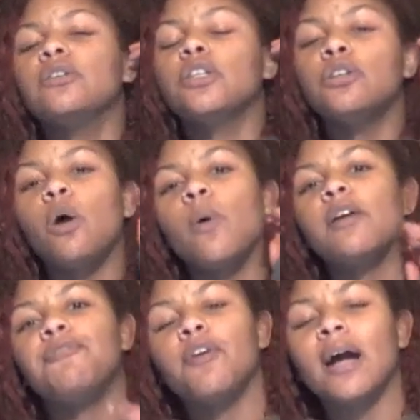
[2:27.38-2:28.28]
you know
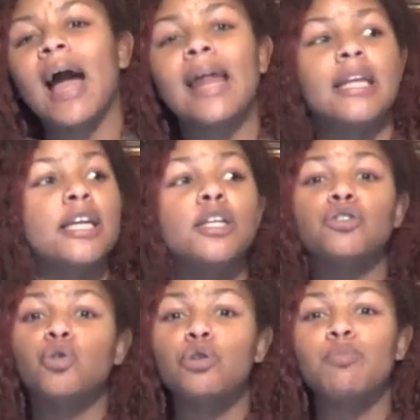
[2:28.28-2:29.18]
what? Fuck out of here. Get
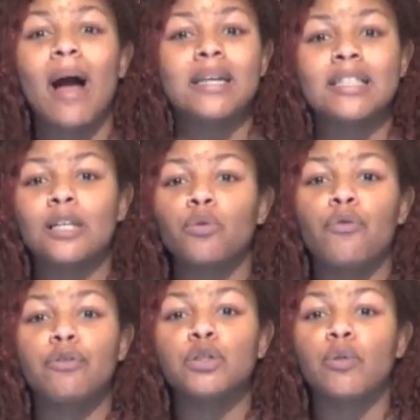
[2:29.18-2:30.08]
a juice box out the
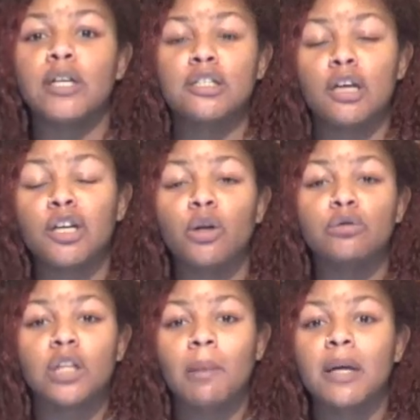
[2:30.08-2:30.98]
refrigerator, suck
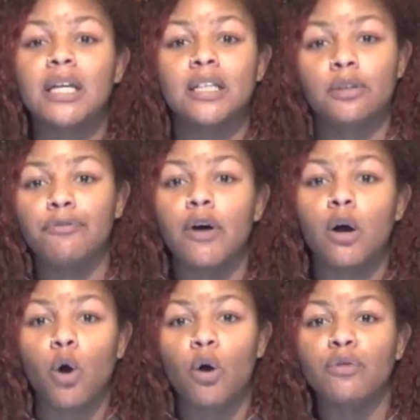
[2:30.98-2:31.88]
your thumb, and get the
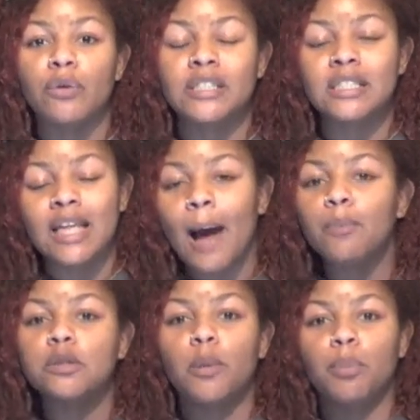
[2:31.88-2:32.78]
fuck over it.
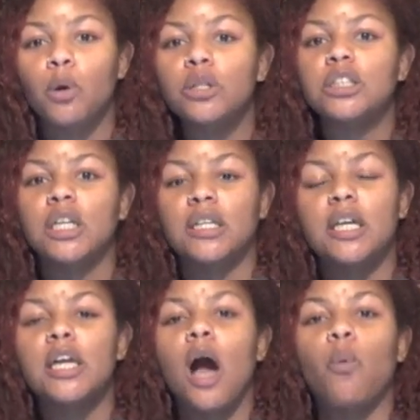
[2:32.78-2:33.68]
Stop with the bullshit. And
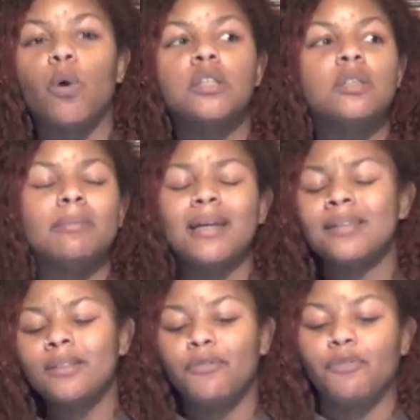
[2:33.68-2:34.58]
then y'all wonder,
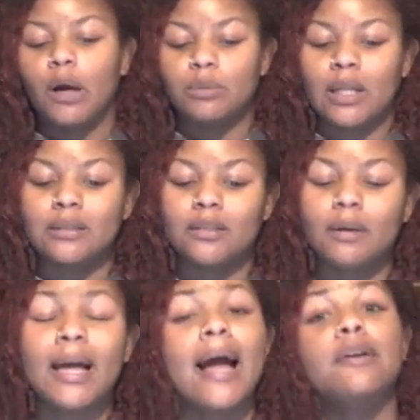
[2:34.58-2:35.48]
man, get the fuck that
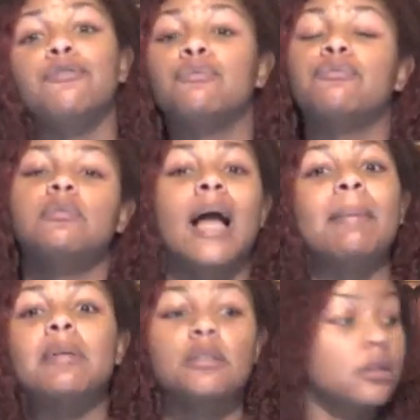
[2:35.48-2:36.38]
done.
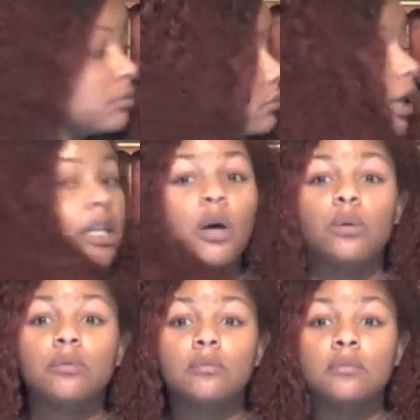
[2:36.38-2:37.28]

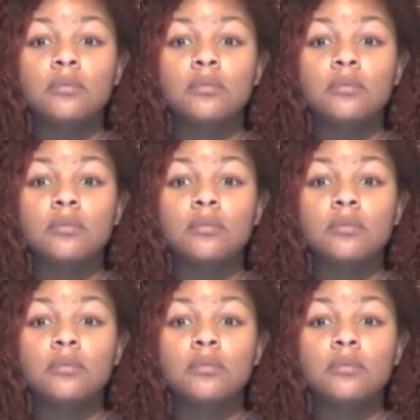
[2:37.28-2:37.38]
Hello.